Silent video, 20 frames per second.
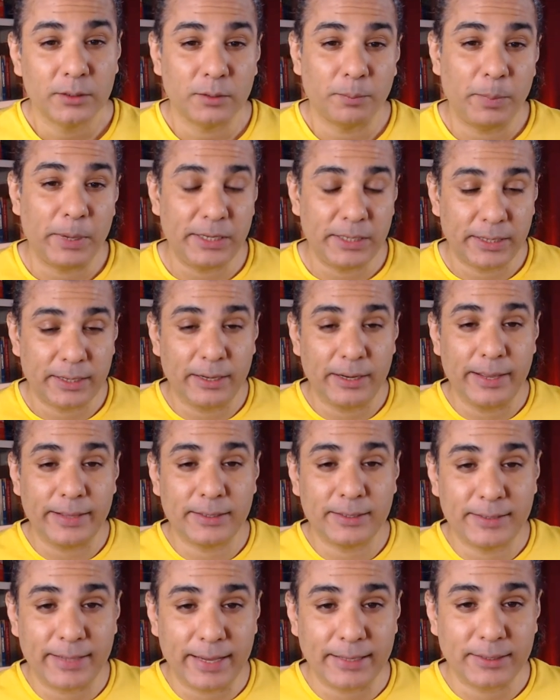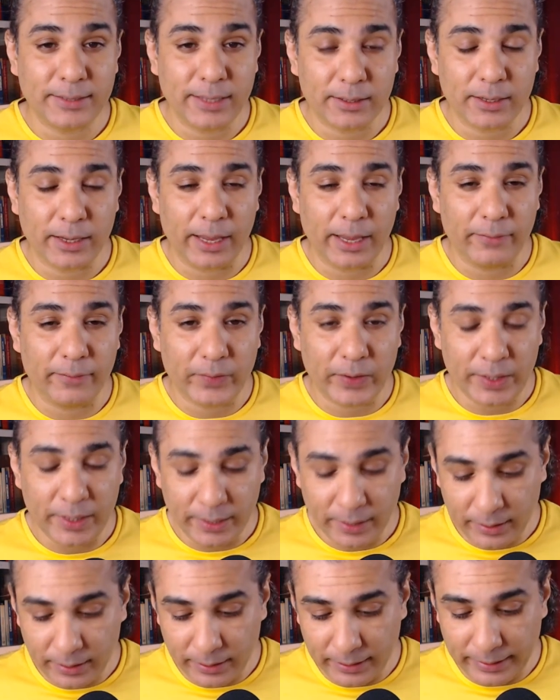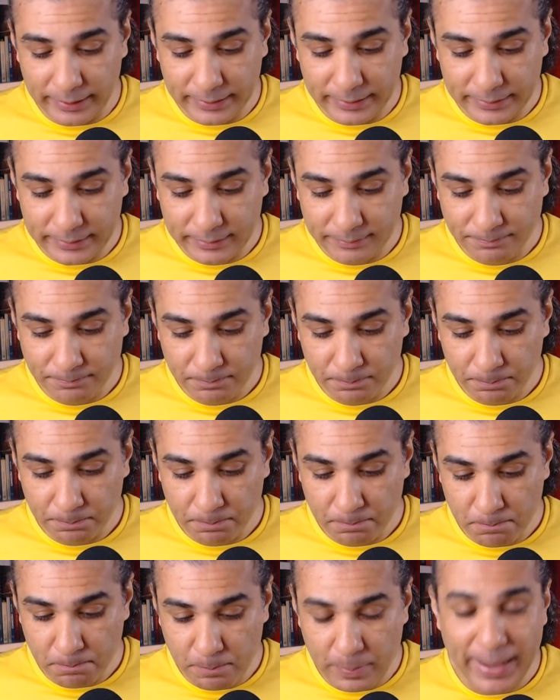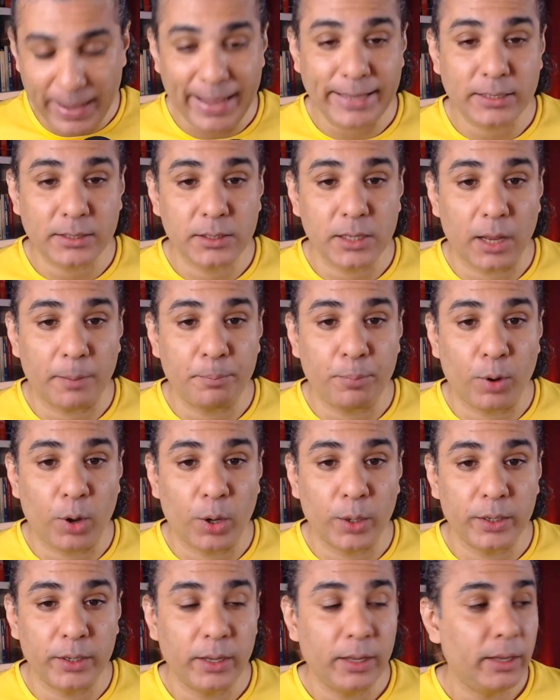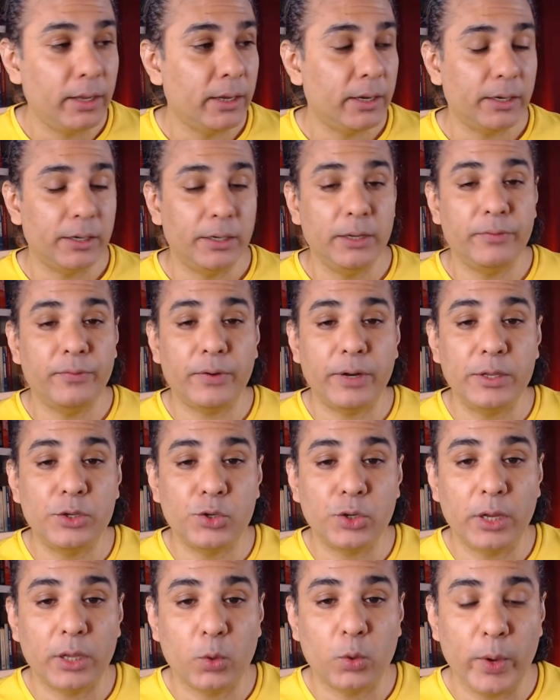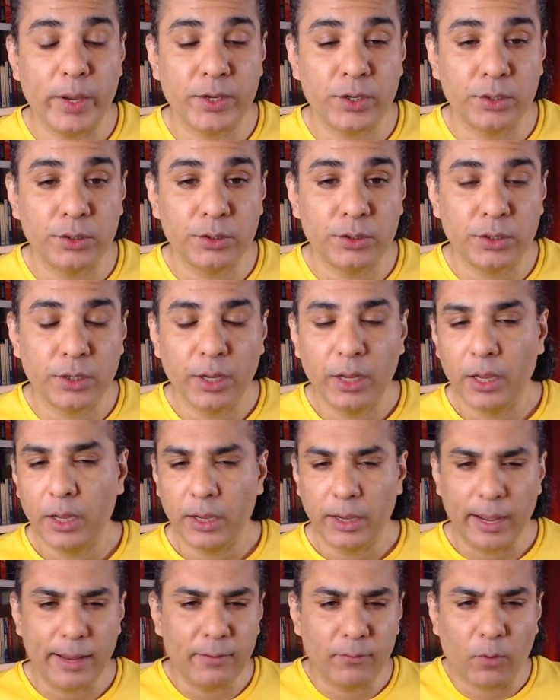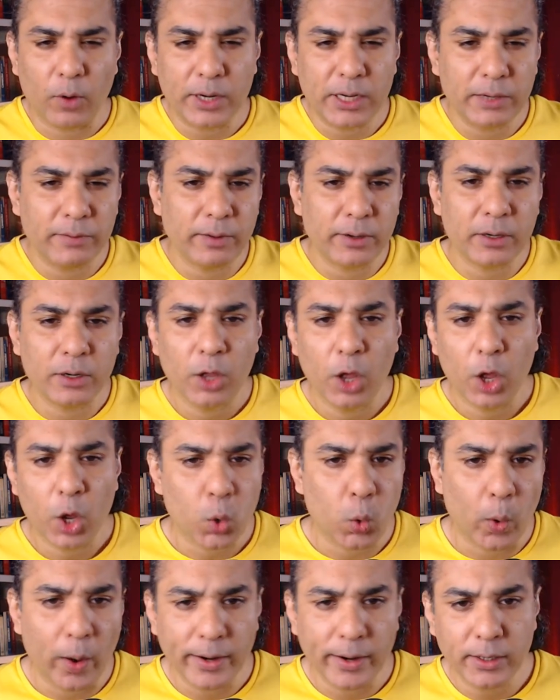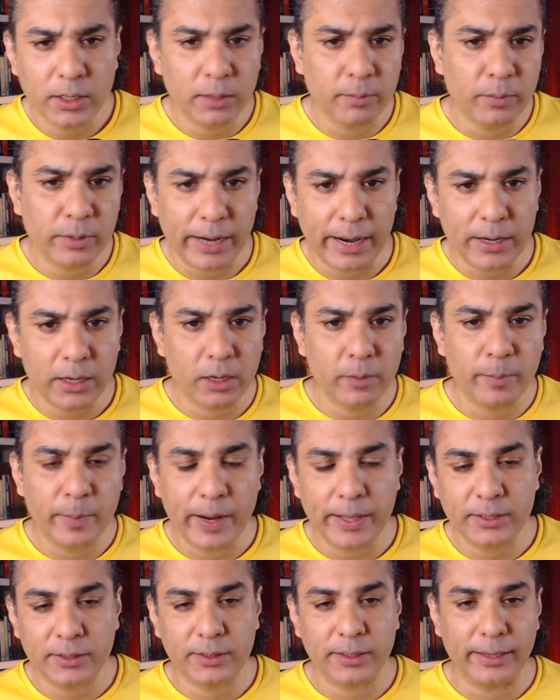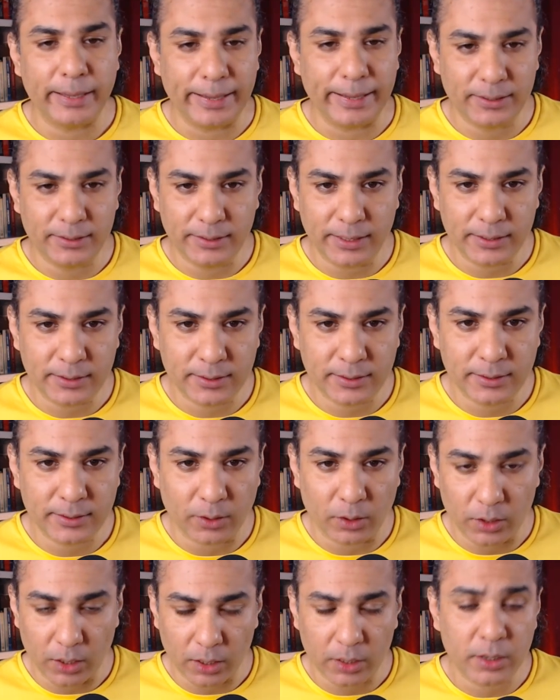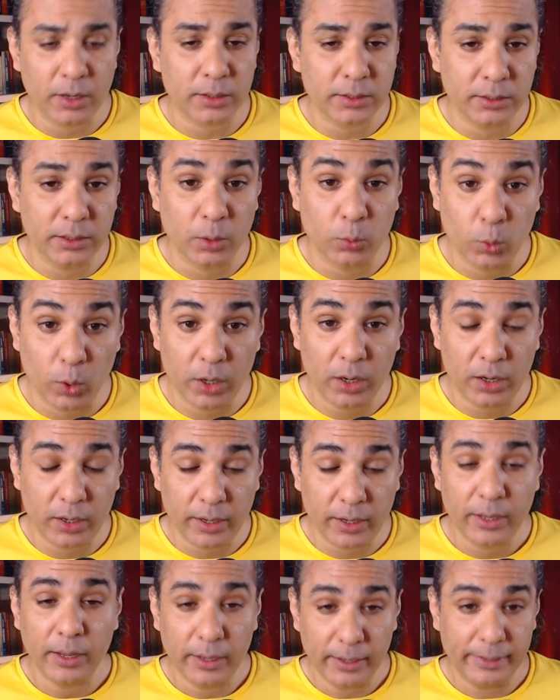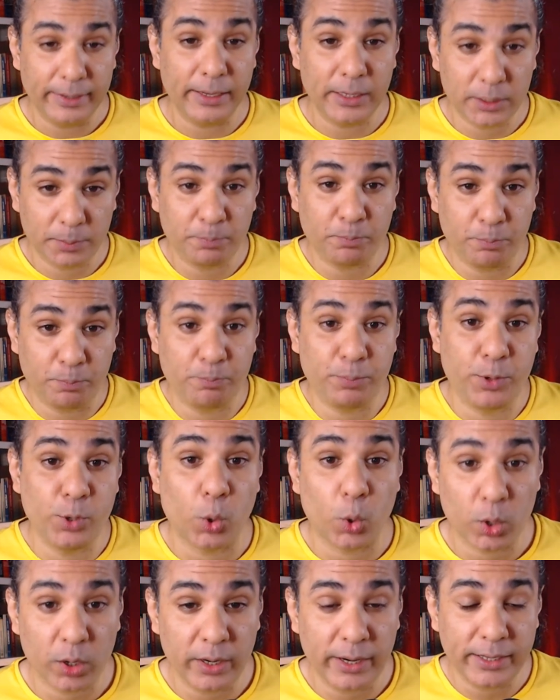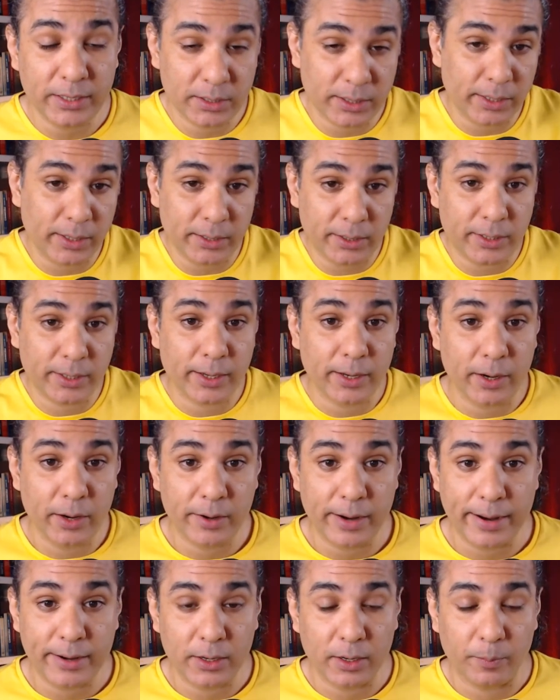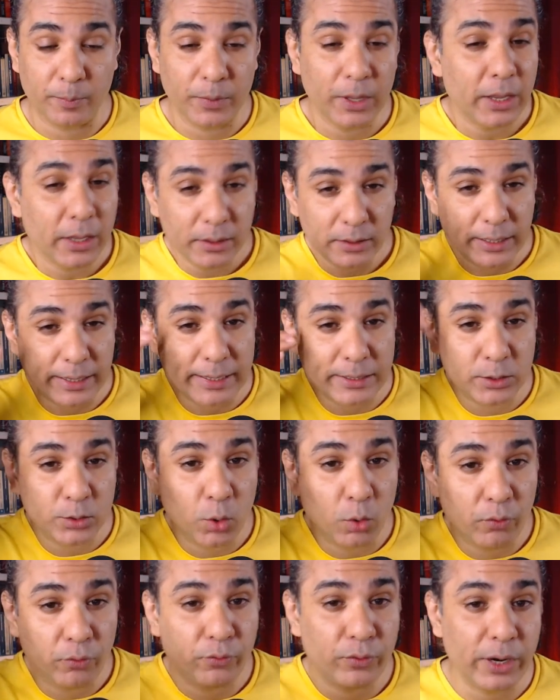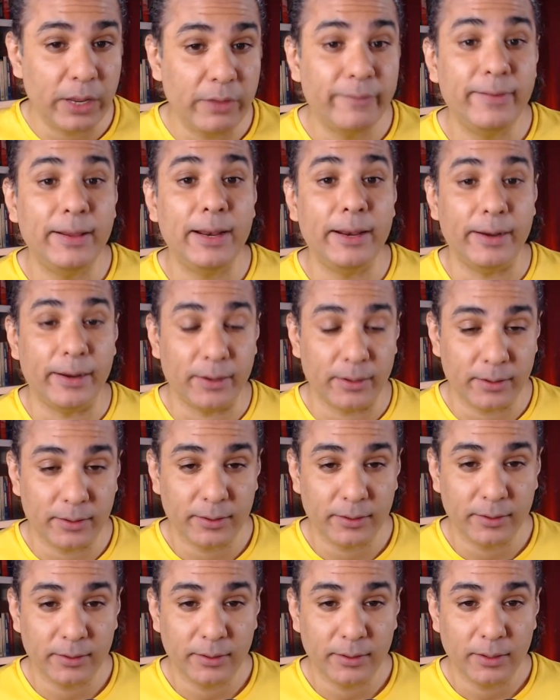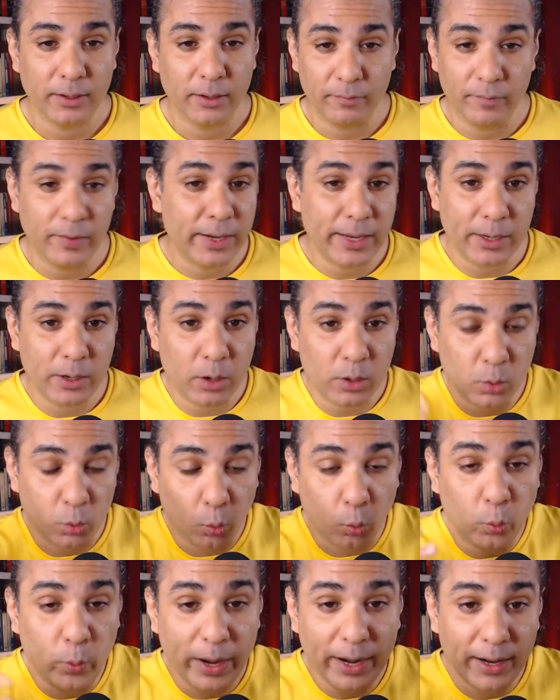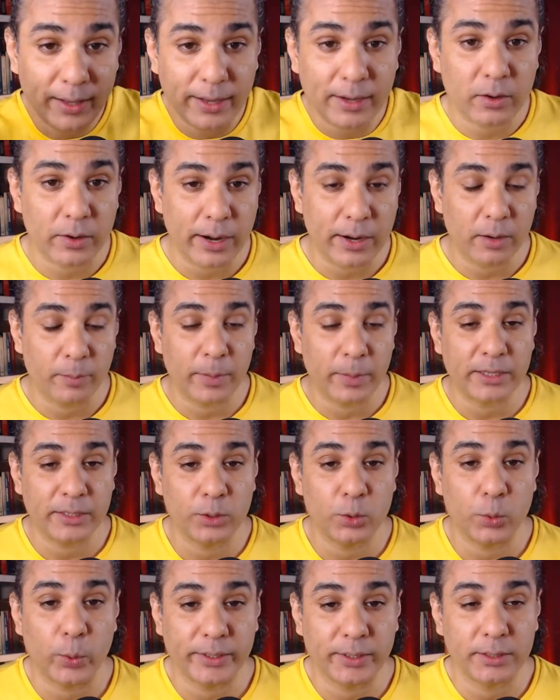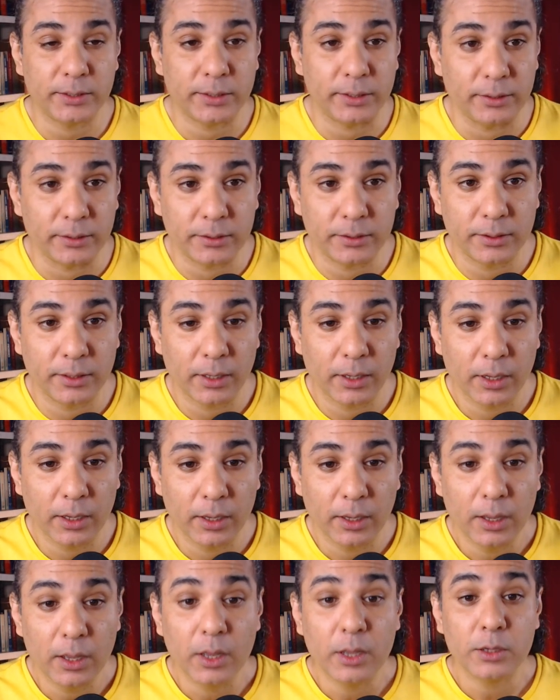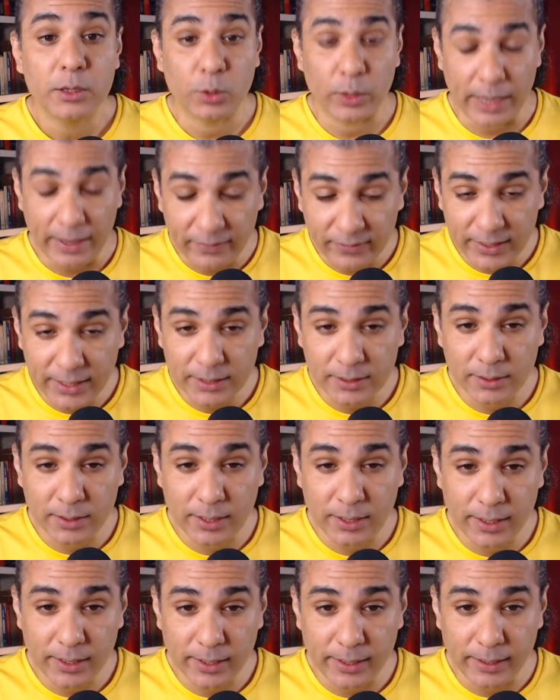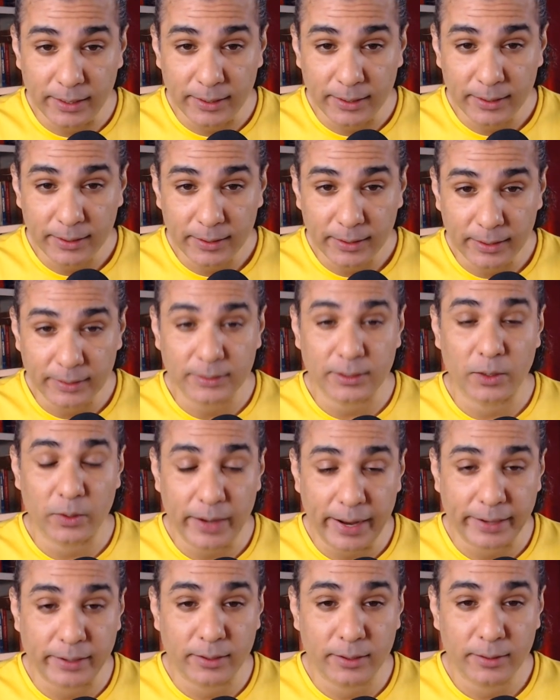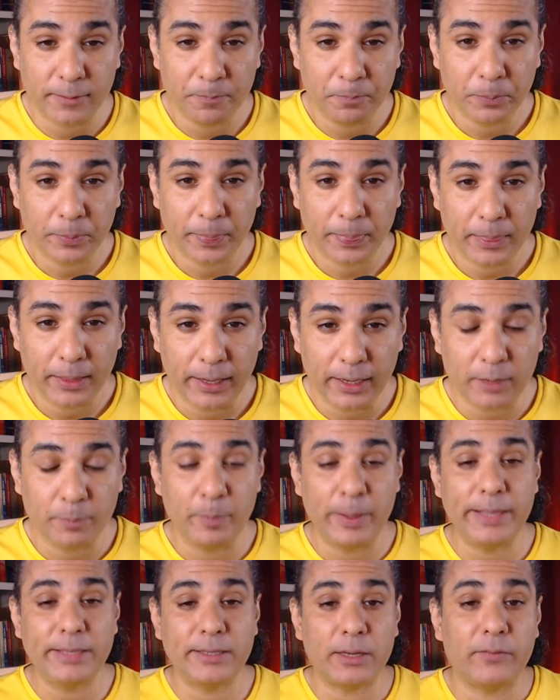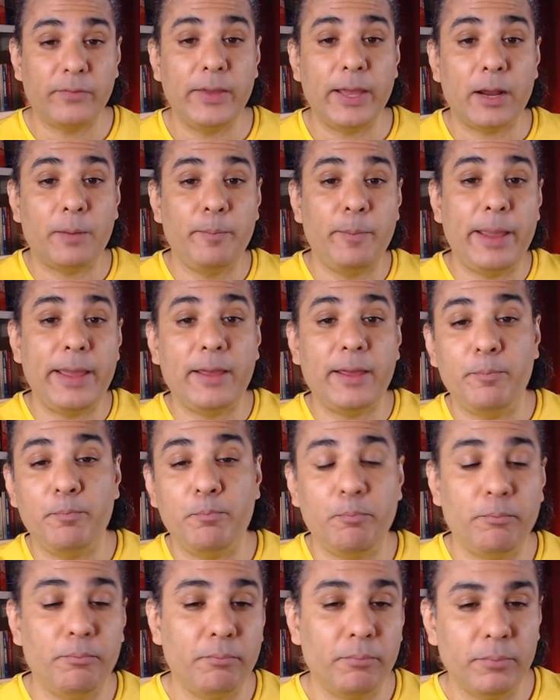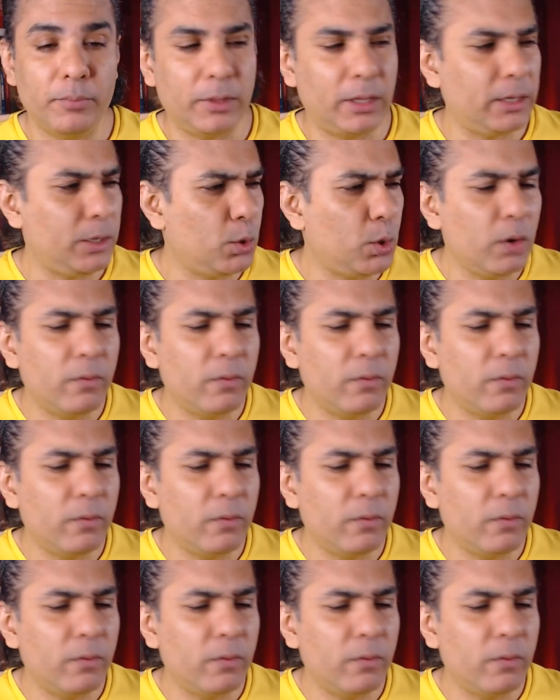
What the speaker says: So basically, it says that everything is based upon differential equations, and whatever quantum randomness exists or occurs in the world is purely statistically random. There is no free will in it. We cannot will that randomness into existence. So if this theory is correct, it means that the